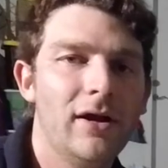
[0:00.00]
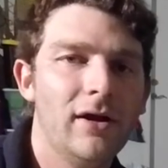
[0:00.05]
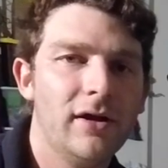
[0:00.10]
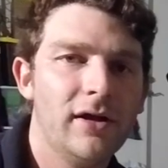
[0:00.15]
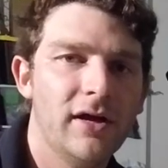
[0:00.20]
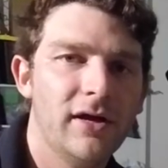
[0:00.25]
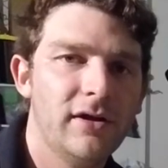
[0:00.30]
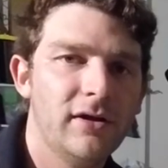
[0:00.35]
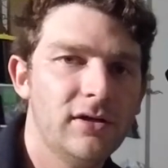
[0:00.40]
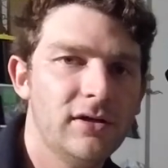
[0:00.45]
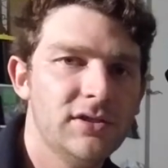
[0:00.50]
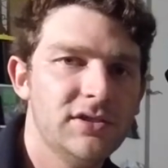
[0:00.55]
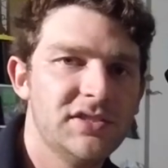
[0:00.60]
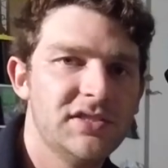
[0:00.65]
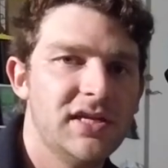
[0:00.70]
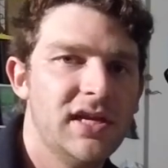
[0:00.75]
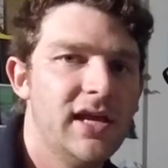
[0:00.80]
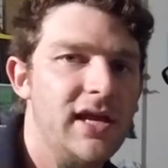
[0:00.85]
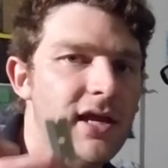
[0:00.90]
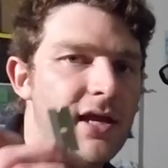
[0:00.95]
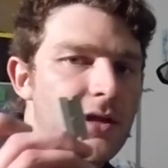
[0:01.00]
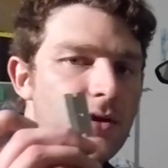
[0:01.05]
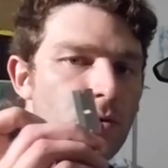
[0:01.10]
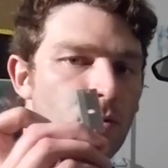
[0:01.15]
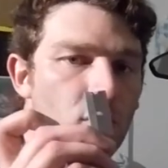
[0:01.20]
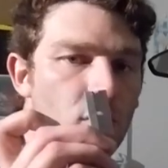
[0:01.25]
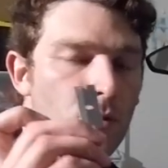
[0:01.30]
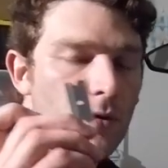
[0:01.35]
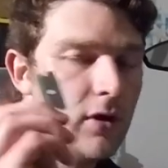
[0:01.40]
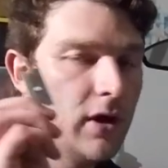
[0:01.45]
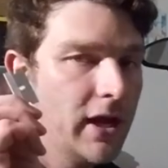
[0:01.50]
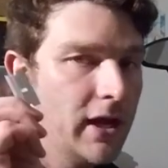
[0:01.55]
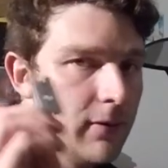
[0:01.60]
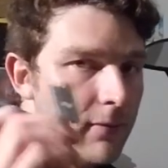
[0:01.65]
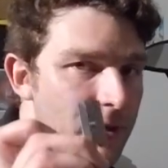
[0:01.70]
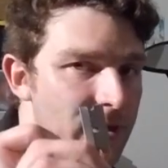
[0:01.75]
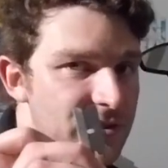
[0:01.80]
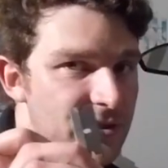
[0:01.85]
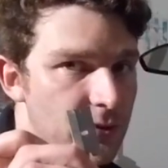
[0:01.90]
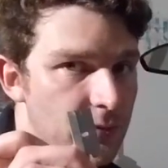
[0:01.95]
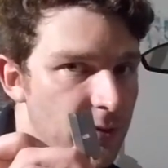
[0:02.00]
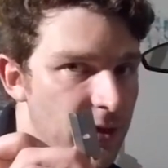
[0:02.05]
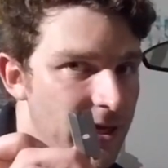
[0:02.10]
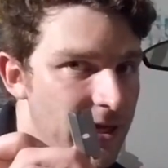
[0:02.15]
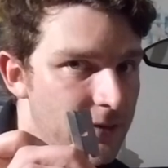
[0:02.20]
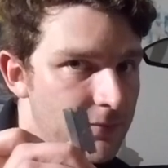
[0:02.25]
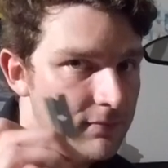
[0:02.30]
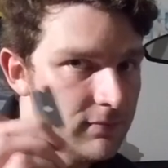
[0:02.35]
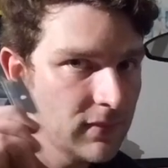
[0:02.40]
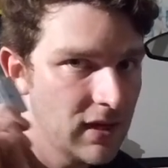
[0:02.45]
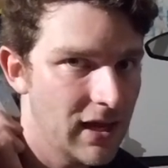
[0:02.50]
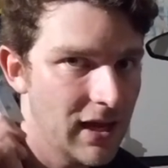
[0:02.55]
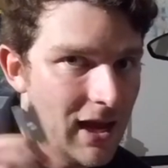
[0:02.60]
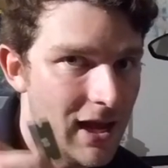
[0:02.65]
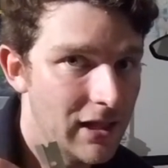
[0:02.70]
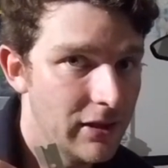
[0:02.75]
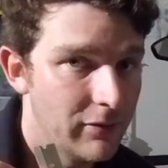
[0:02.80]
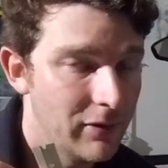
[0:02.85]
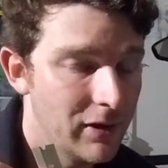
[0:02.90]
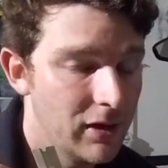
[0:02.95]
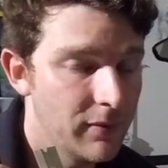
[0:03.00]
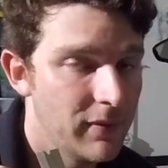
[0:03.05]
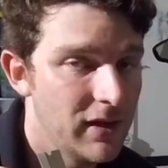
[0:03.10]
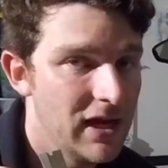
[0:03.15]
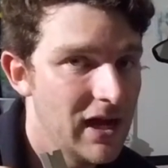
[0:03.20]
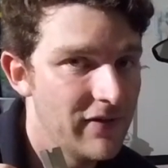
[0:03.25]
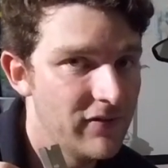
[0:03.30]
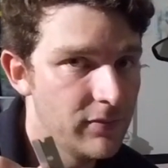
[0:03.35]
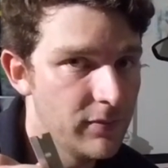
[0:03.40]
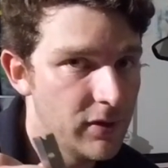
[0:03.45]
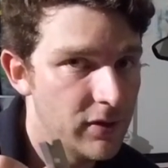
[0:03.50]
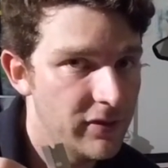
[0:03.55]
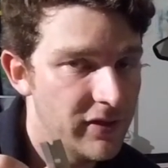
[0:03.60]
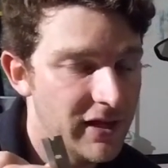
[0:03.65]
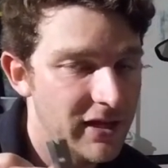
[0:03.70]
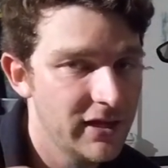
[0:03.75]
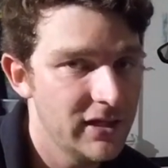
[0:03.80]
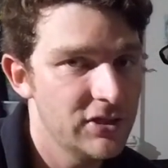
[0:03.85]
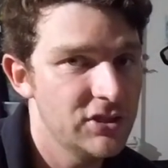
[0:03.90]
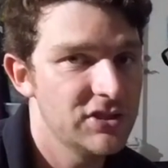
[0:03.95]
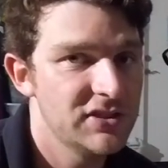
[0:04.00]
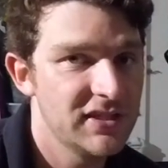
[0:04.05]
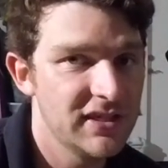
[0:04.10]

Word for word: cutters and or a razor blade. I highly recommend having both handy just in